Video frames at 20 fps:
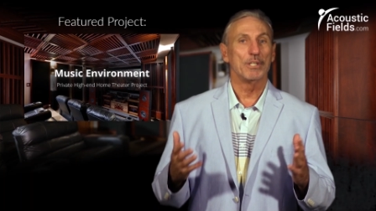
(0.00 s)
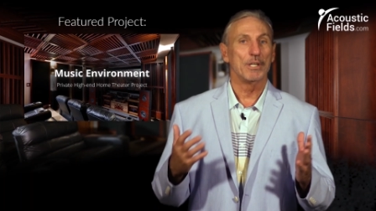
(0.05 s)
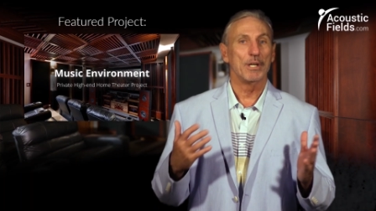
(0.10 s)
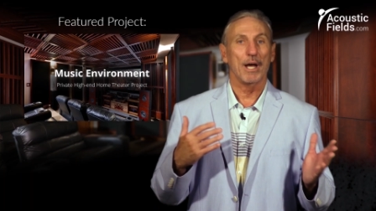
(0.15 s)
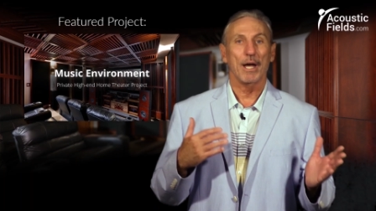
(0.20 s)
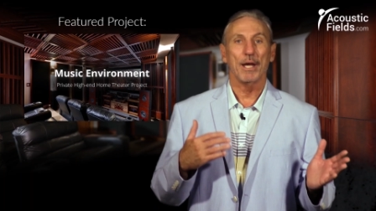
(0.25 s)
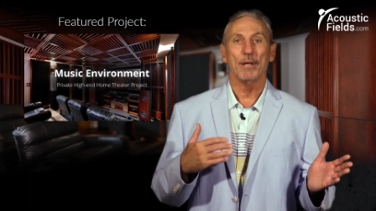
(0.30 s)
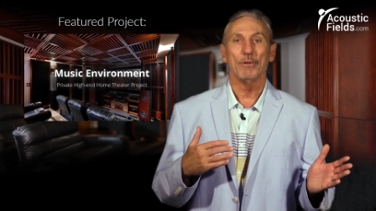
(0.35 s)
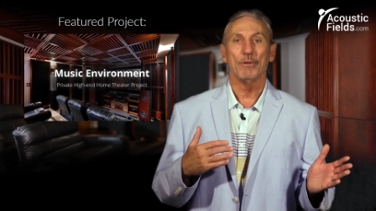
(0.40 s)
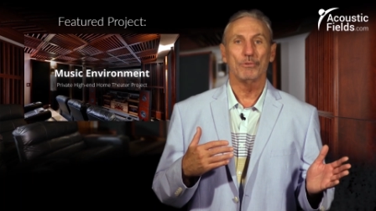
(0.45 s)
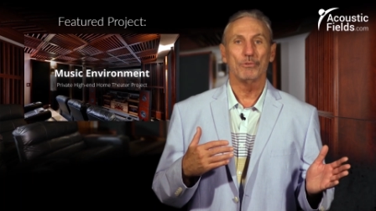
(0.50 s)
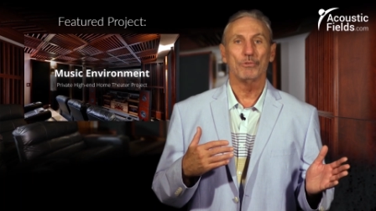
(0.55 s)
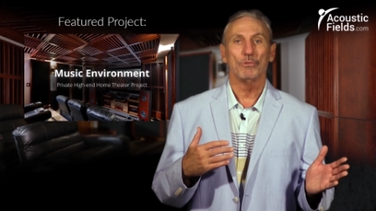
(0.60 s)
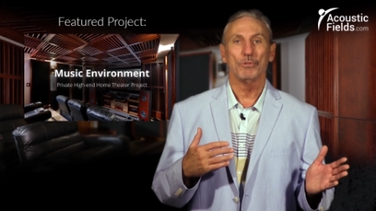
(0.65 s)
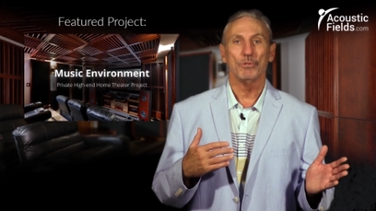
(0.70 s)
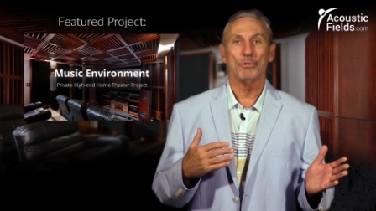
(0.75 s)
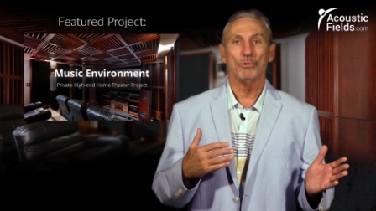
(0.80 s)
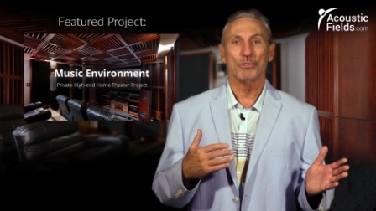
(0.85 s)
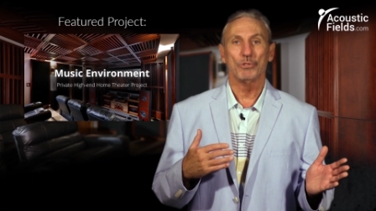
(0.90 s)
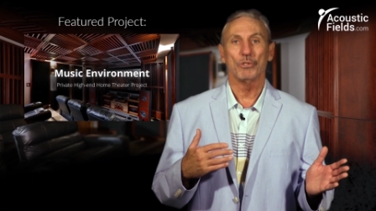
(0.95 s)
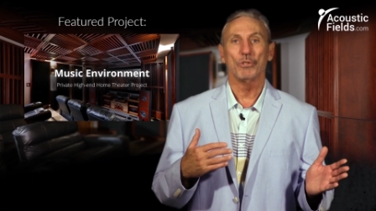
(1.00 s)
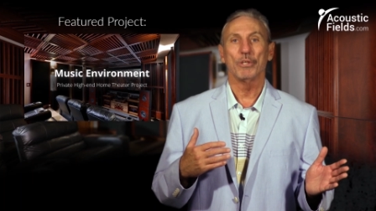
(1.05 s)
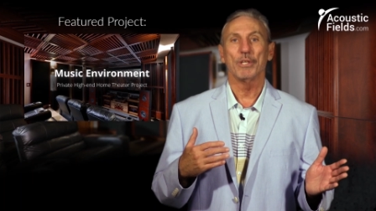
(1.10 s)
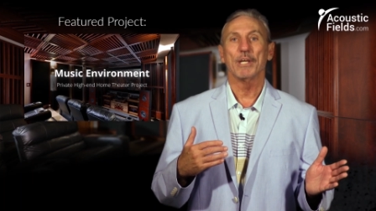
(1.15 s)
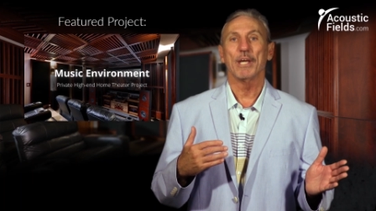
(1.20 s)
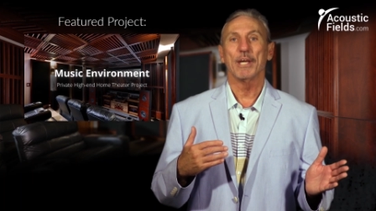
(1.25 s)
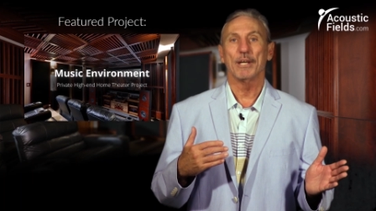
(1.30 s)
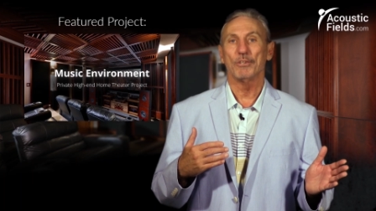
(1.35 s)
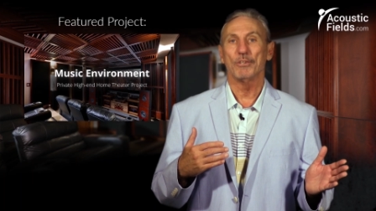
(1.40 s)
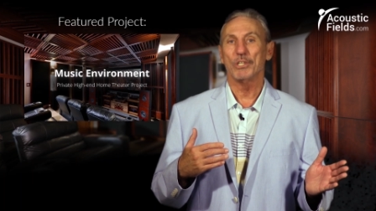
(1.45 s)
and I usually
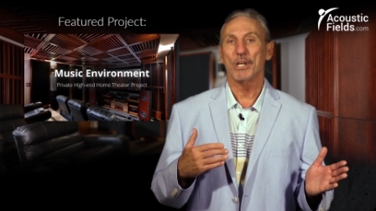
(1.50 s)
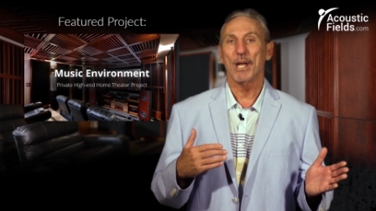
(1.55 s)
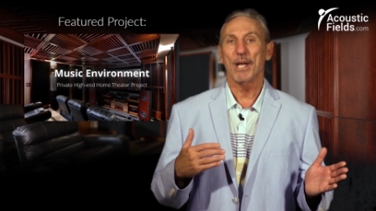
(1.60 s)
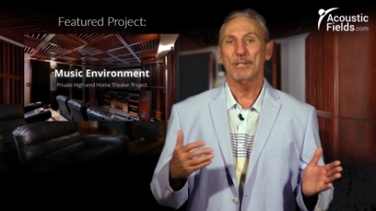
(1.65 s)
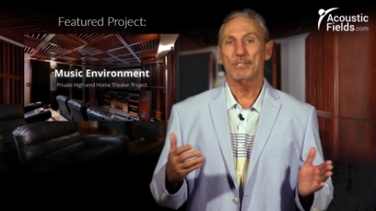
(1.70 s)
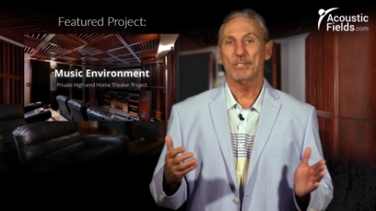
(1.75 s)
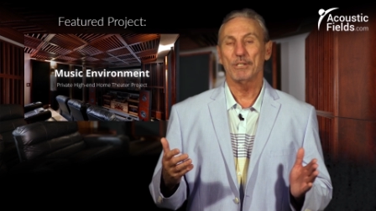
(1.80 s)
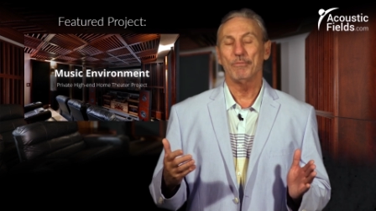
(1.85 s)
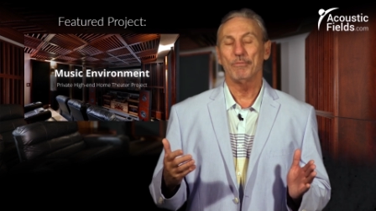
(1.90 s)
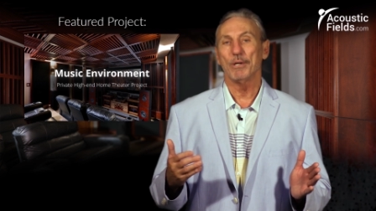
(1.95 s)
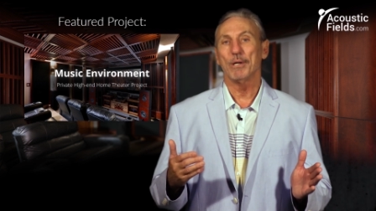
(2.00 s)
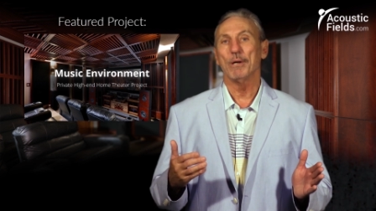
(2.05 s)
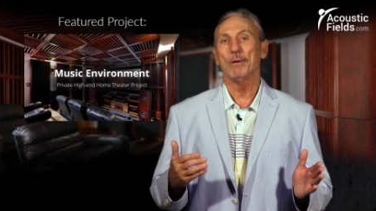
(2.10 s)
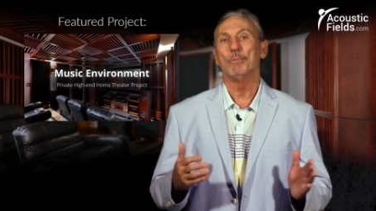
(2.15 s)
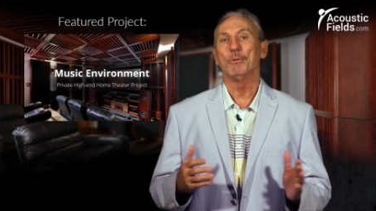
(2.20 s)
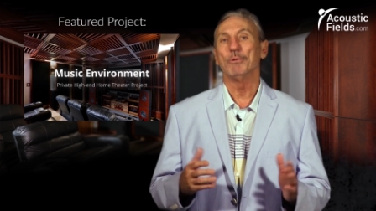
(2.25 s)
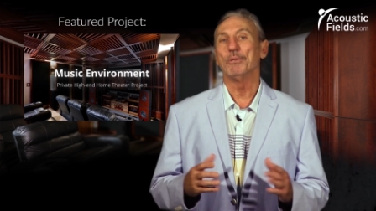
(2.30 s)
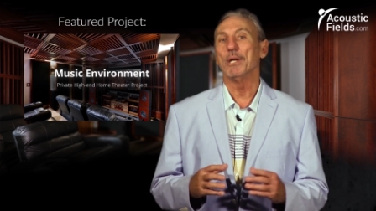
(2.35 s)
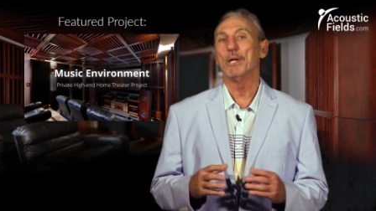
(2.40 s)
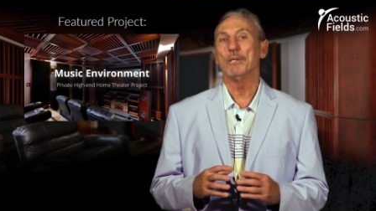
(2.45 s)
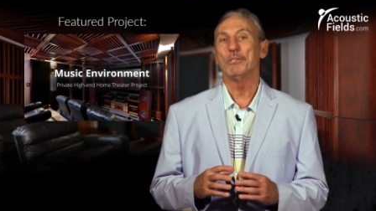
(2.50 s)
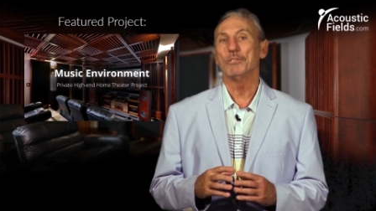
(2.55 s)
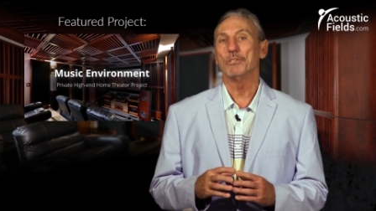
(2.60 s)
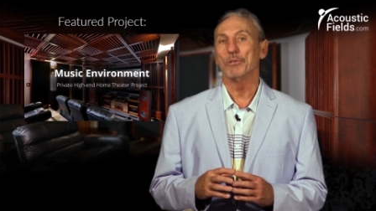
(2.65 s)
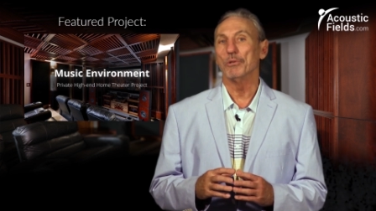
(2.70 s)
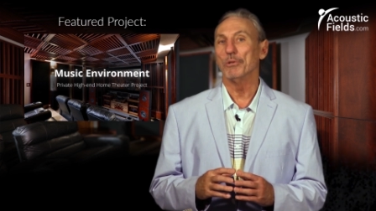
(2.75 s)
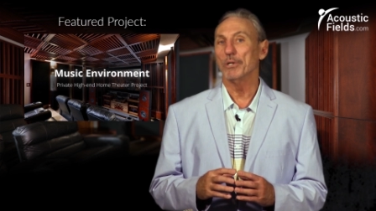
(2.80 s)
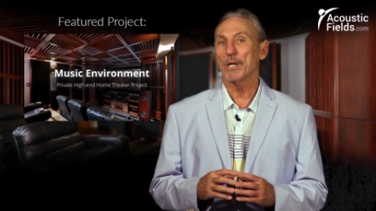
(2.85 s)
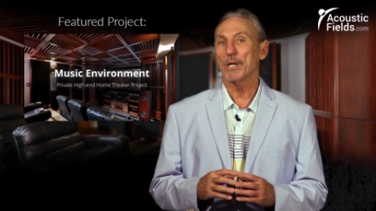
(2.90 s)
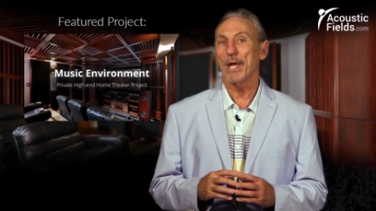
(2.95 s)
get a chance every couple of days to
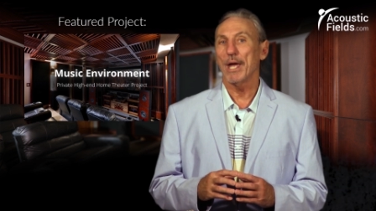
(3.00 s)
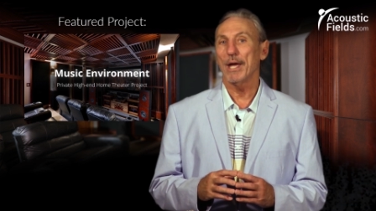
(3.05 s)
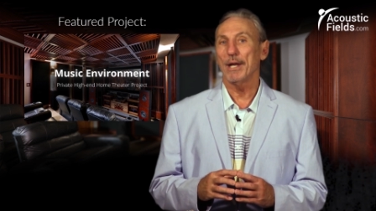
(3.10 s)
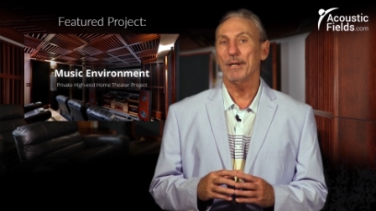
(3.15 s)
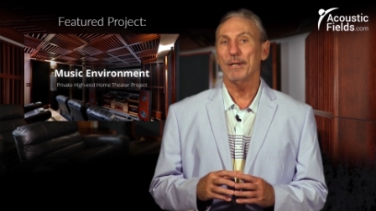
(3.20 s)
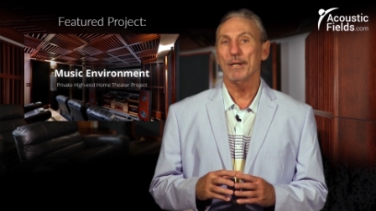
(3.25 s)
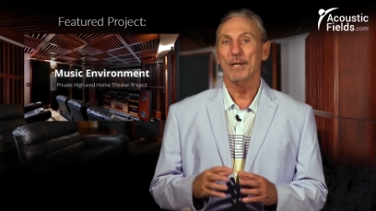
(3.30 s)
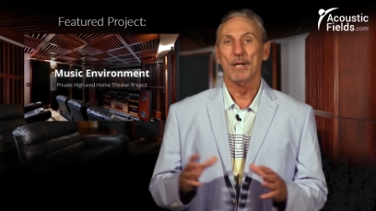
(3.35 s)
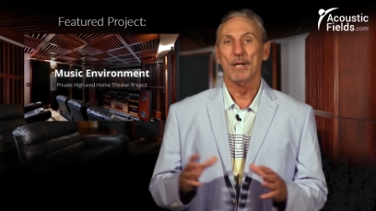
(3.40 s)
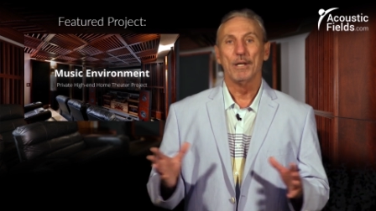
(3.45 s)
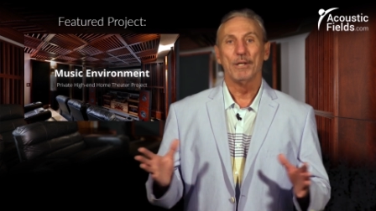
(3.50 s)
look at it.